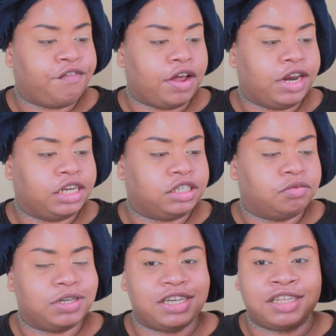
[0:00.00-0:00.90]

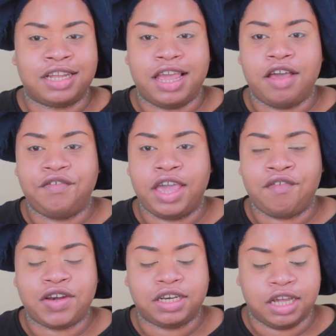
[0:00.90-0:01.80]
Foundation, which is a he
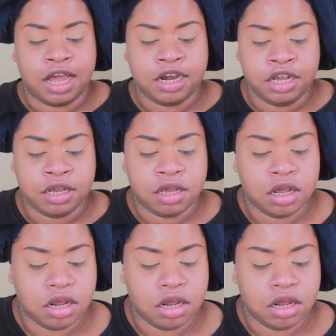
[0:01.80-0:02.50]
Heavenly Honey.